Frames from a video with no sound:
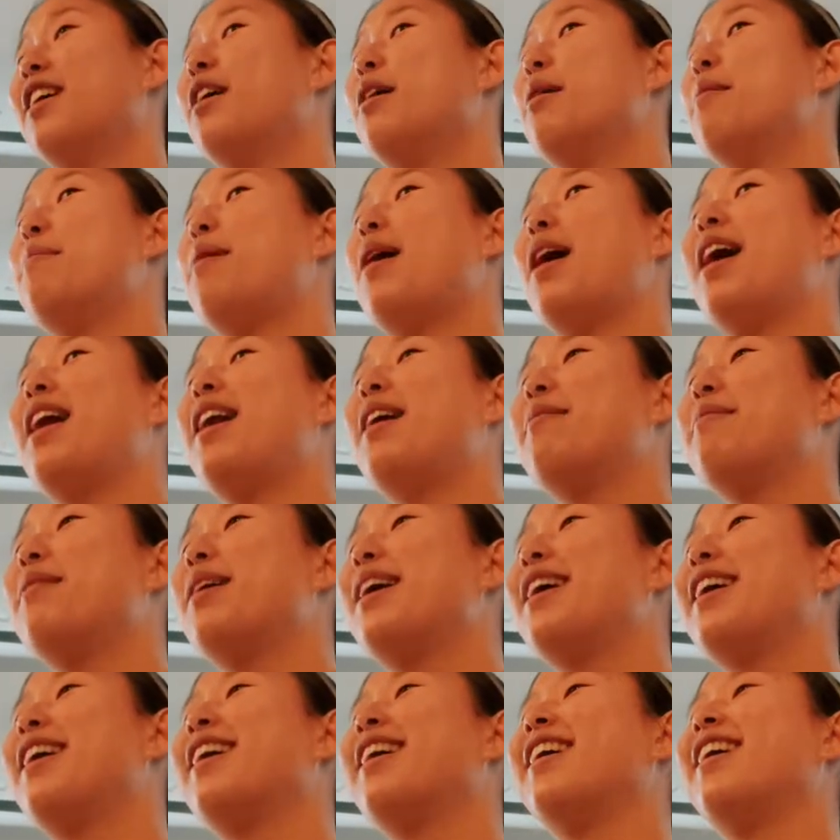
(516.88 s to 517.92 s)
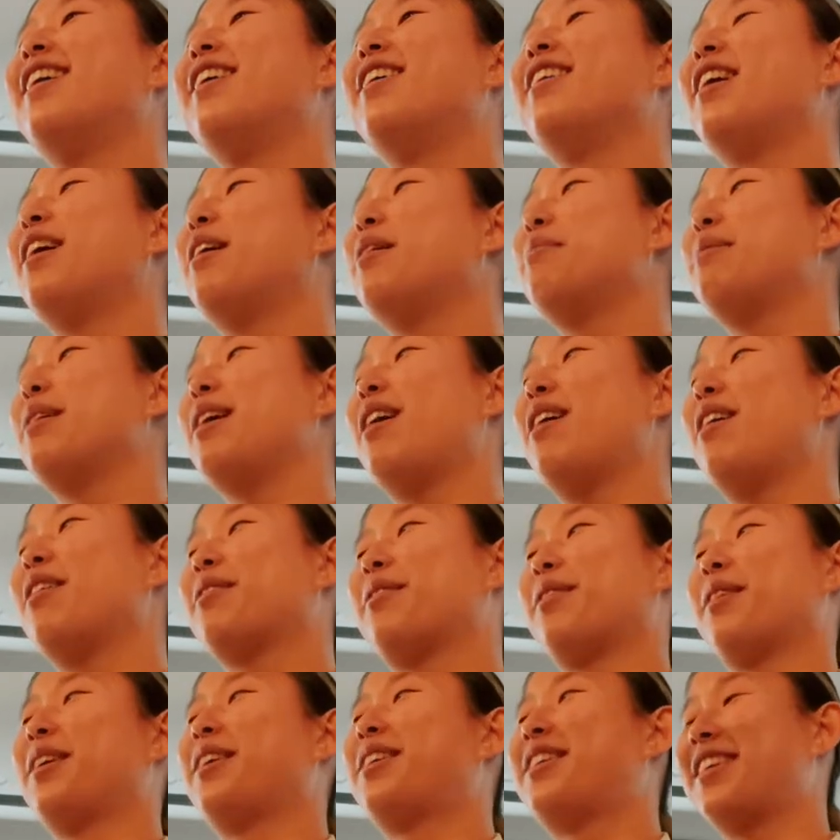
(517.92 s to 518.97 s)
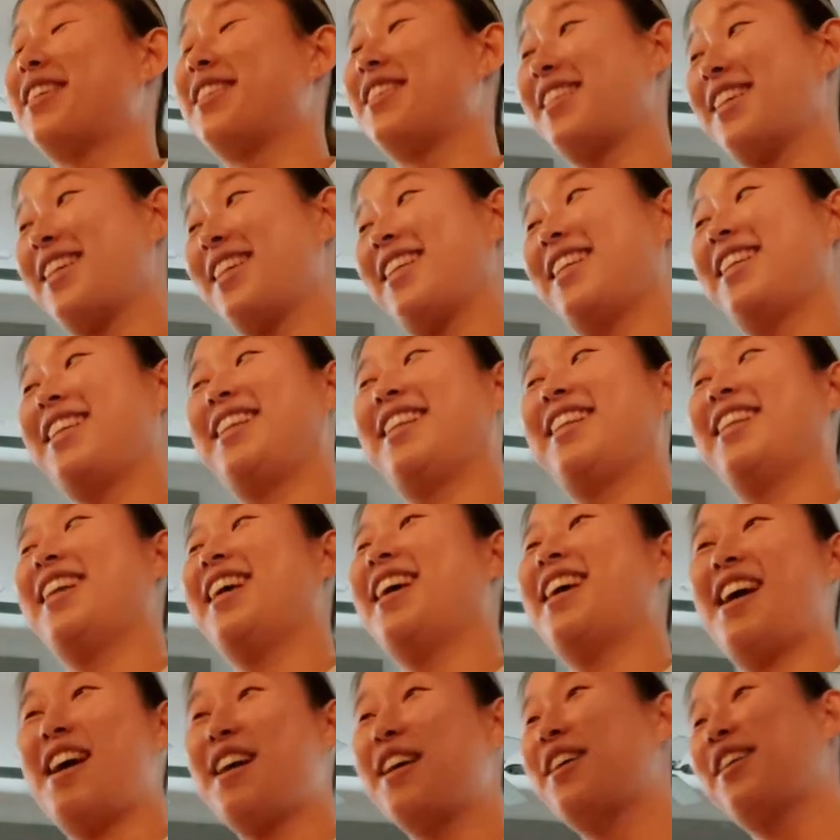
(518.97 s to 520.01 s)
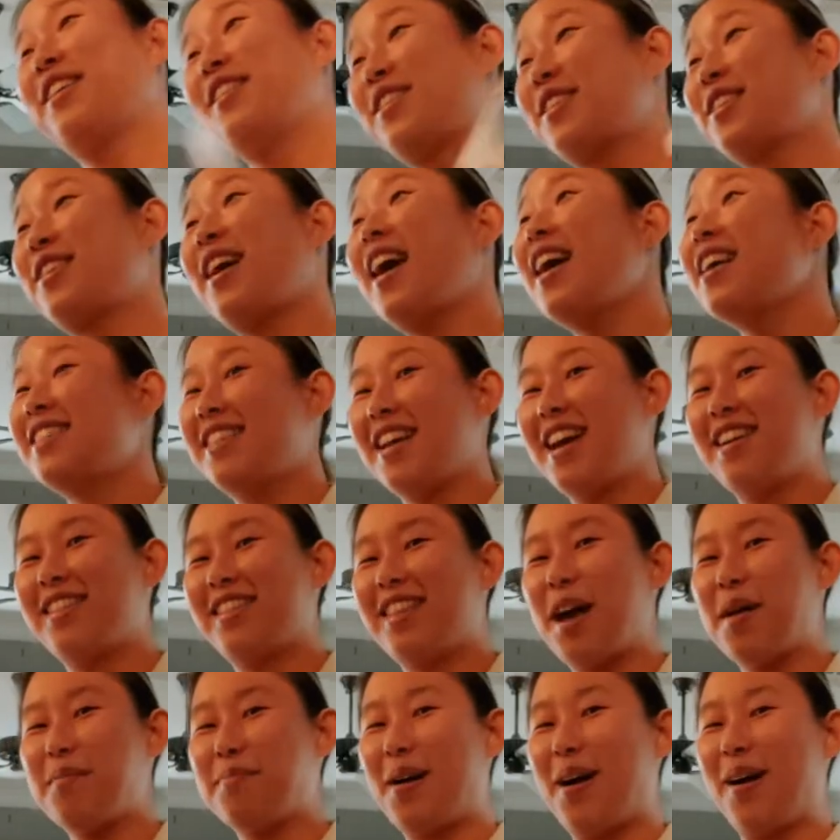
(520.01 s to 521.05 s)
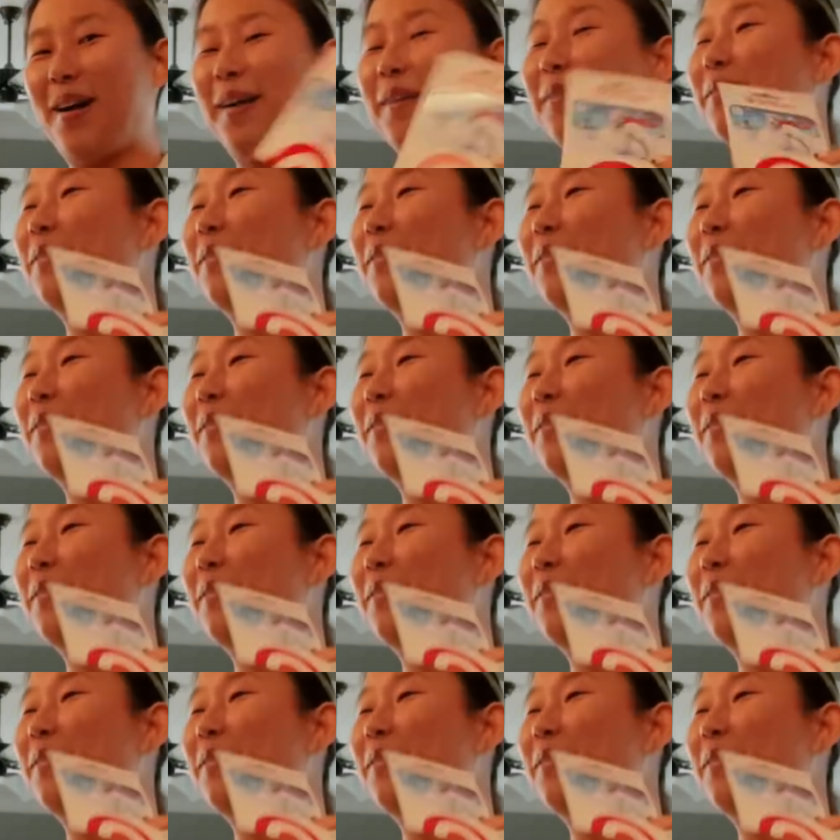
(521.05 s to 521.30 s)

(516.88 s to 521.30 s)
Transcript: but I'm like, oh, that would be awkward because then I could scratch out that part.